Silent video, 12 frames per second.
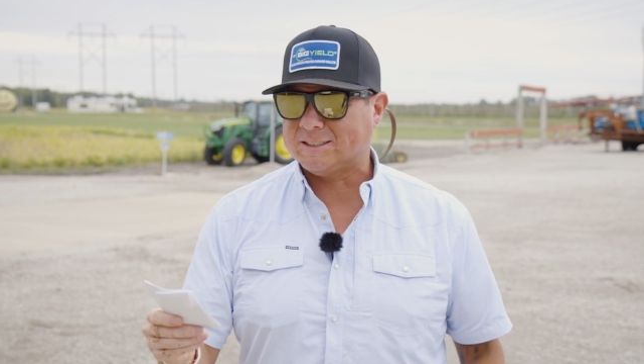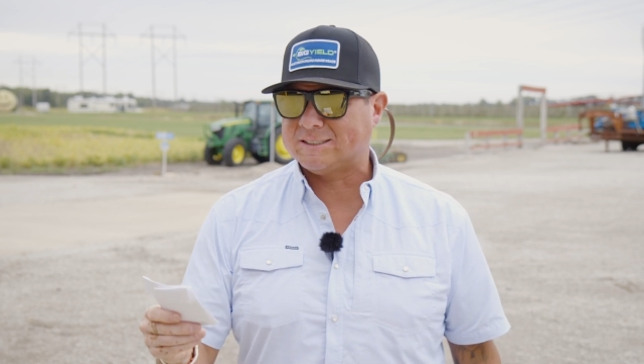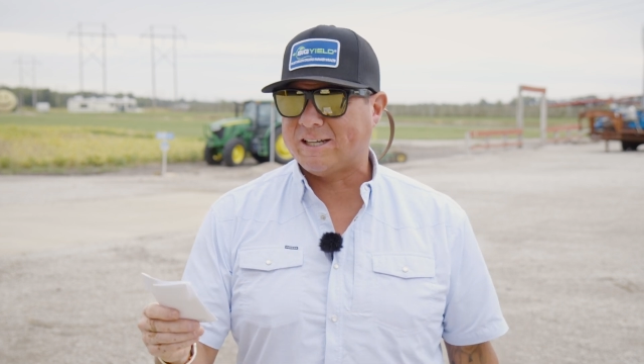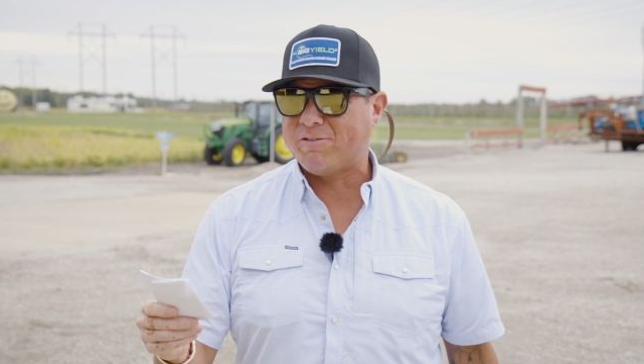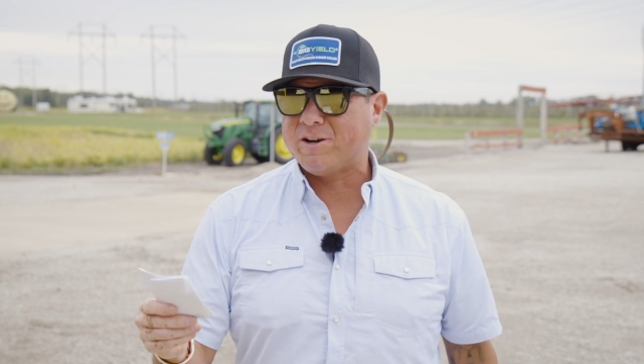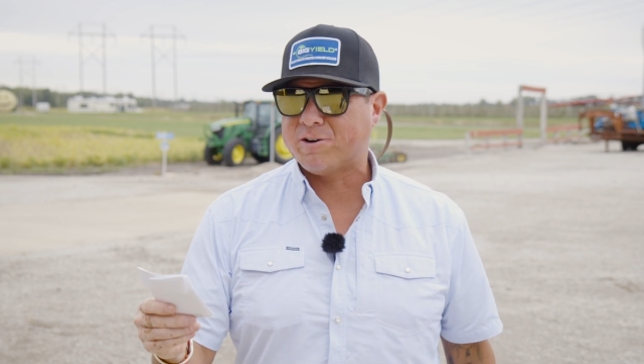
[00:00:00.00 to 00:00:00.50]

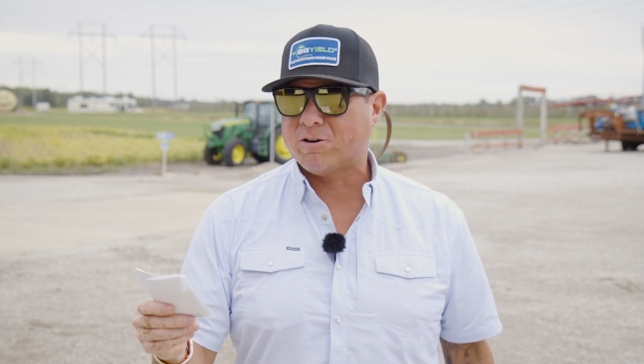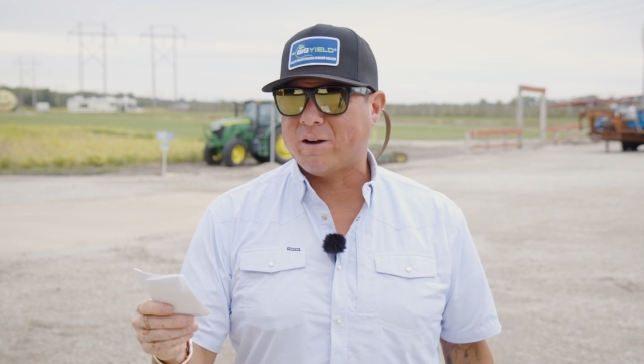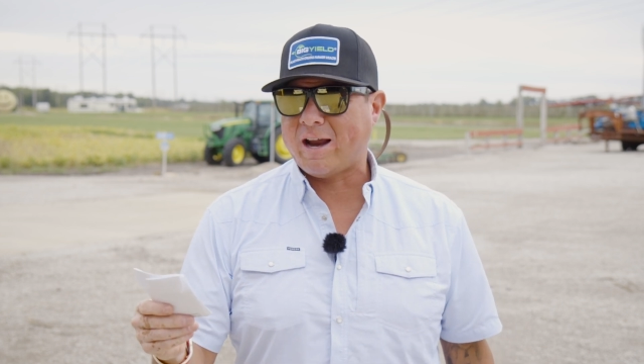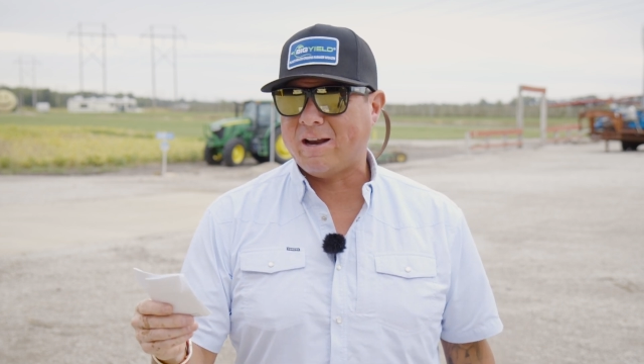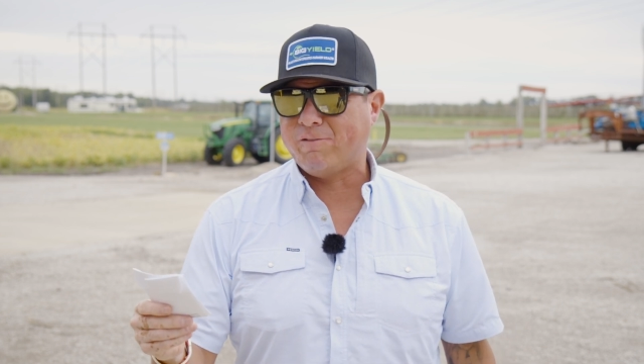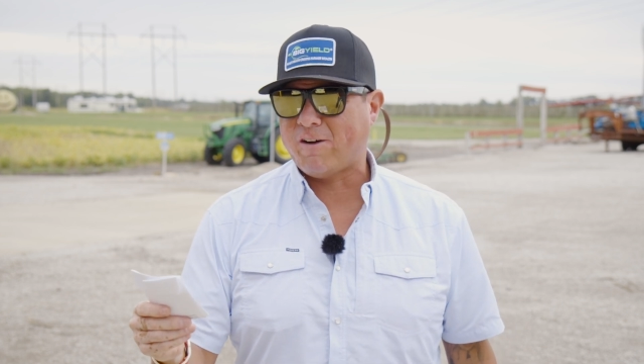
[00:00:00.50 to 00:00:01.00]

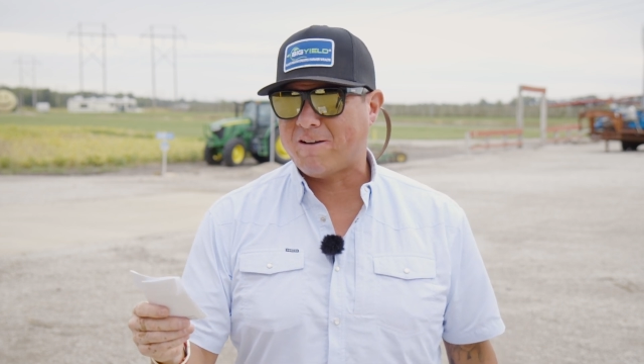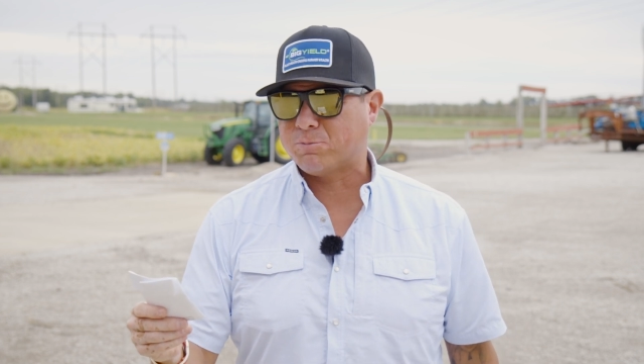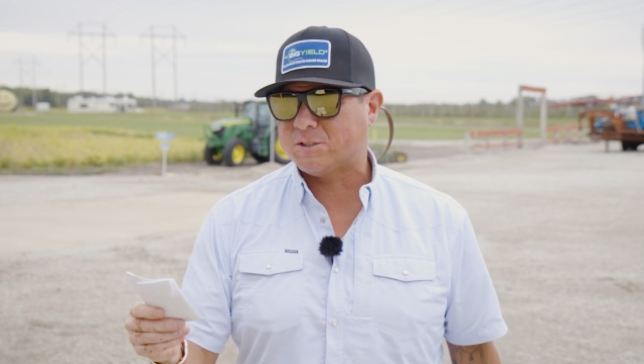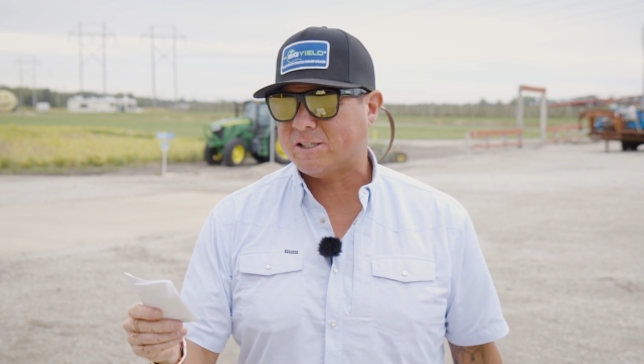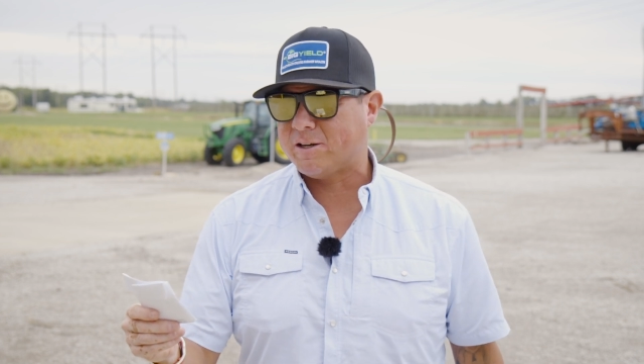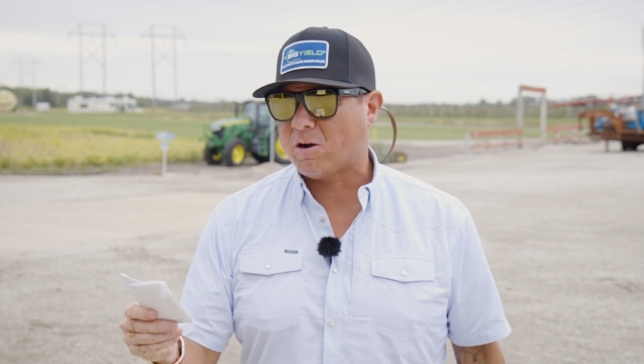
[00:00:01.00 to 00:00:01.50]

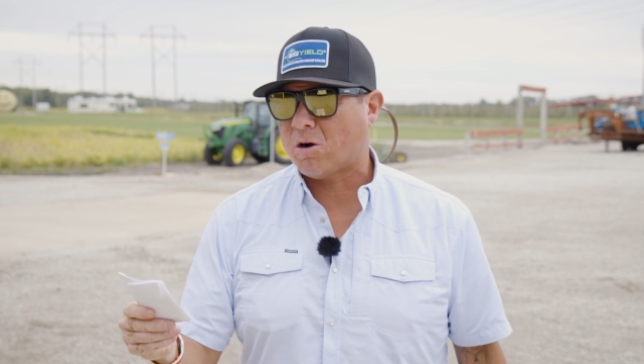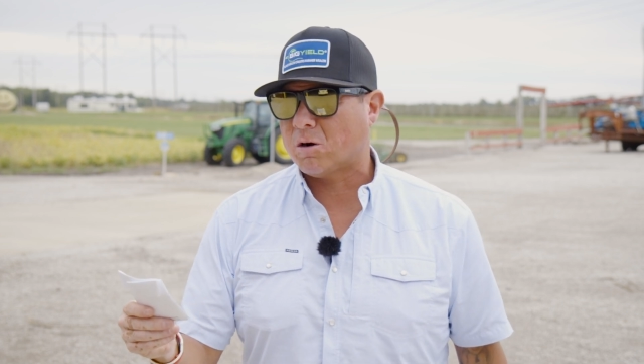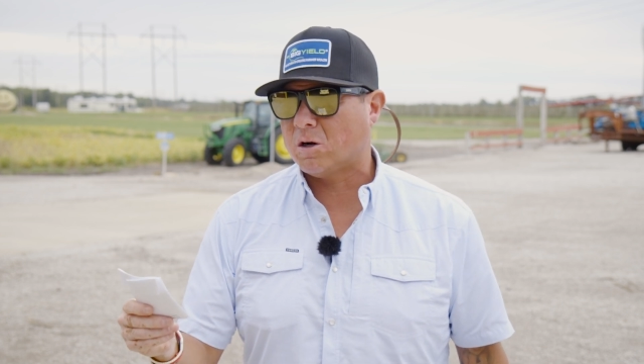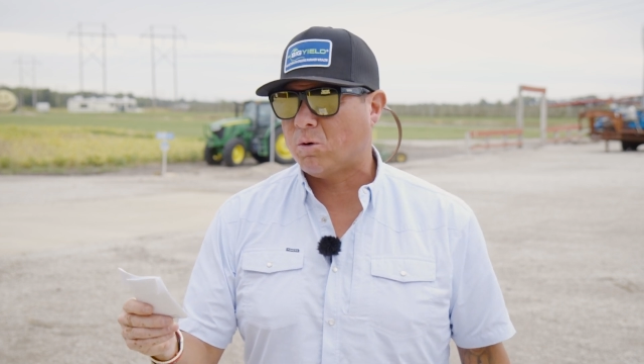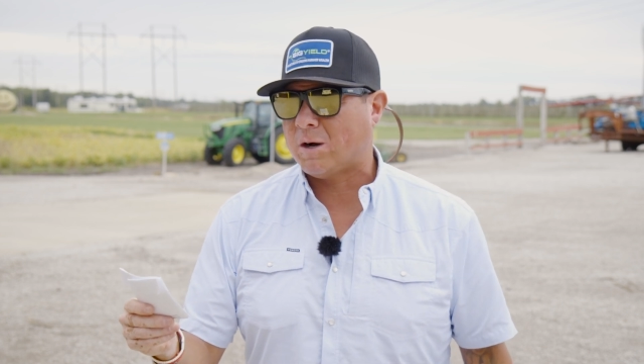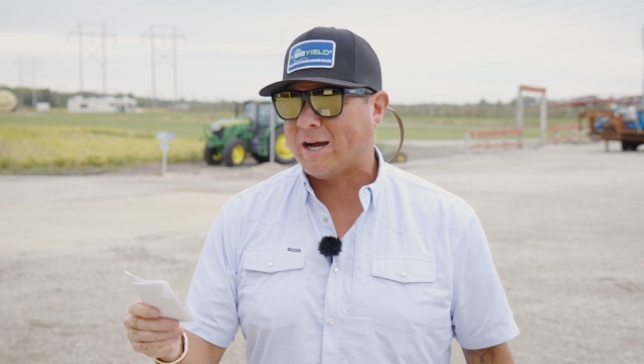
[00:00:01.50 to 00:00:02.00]
785%
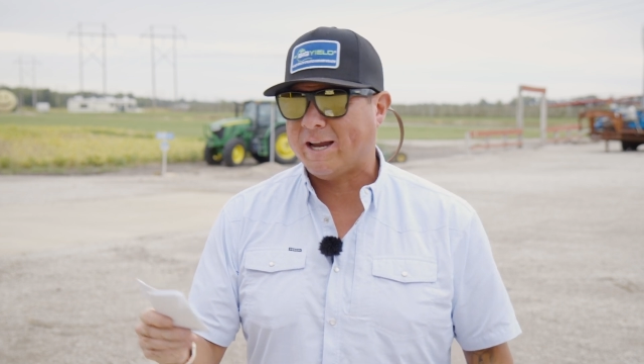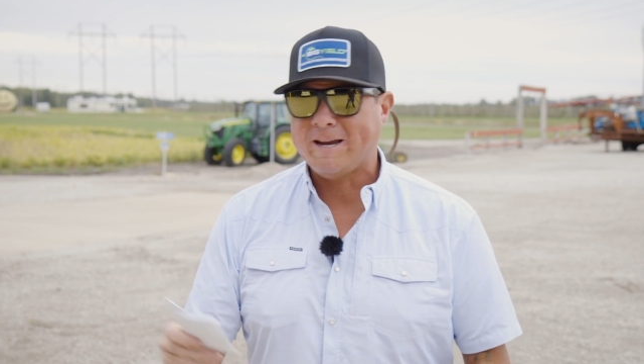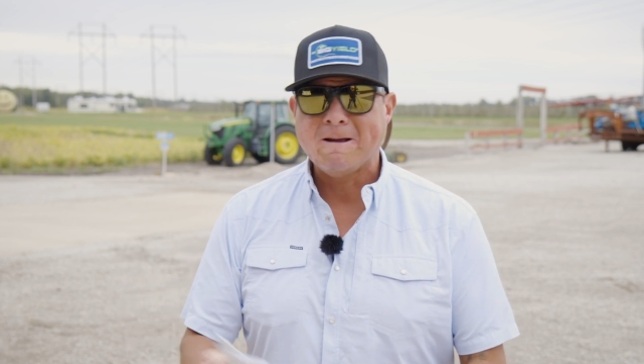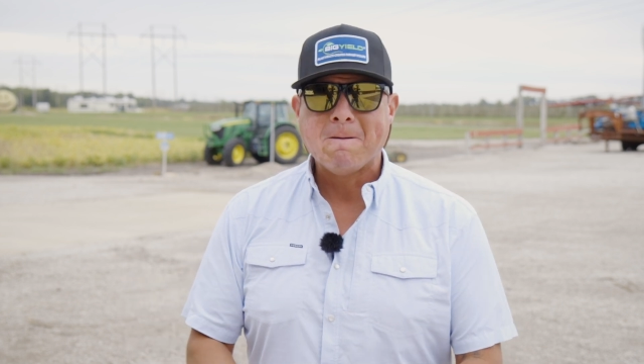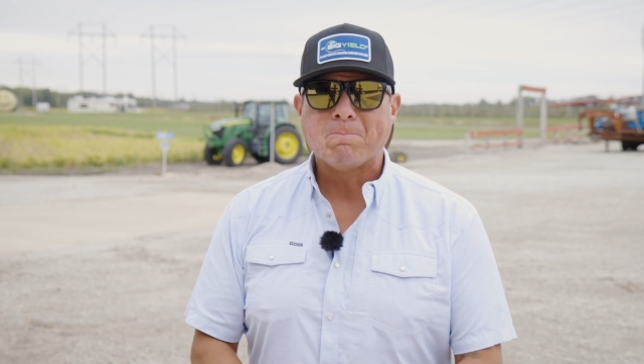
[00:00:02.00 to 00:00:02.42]
ROI.